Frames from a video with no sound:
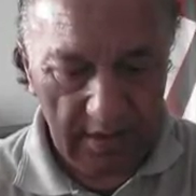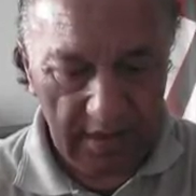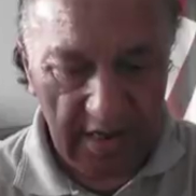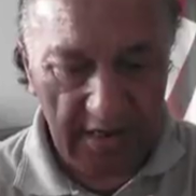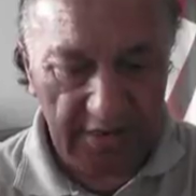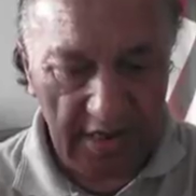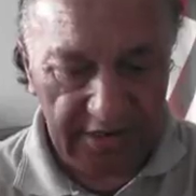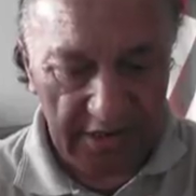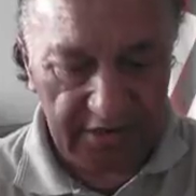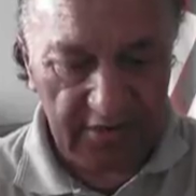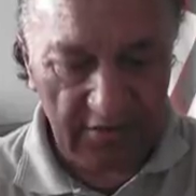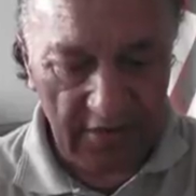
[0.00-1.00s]
yeah, no,
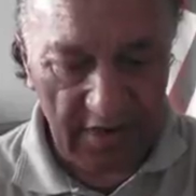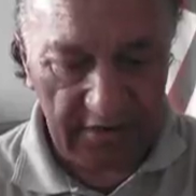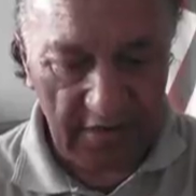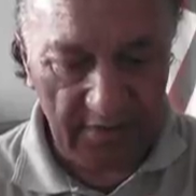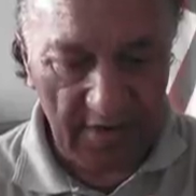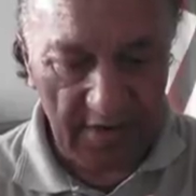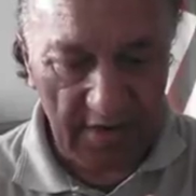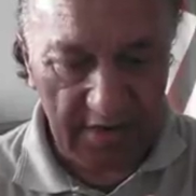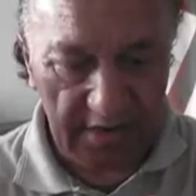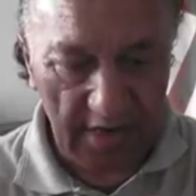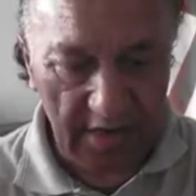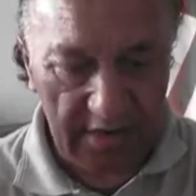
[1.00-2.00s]
that's all right.
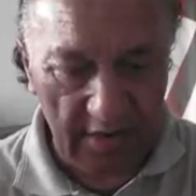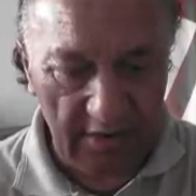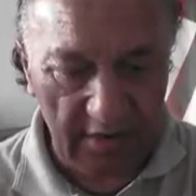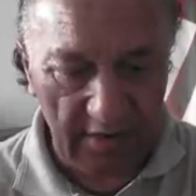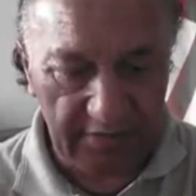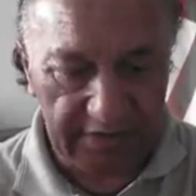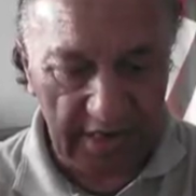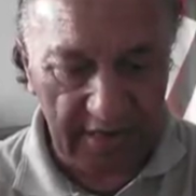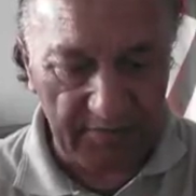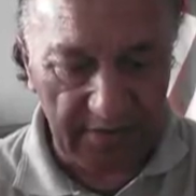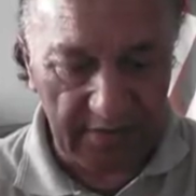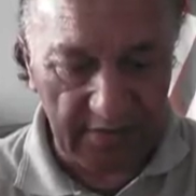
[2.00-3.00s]
I go along with that
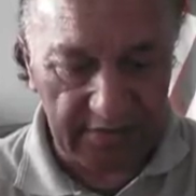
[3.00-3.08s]
because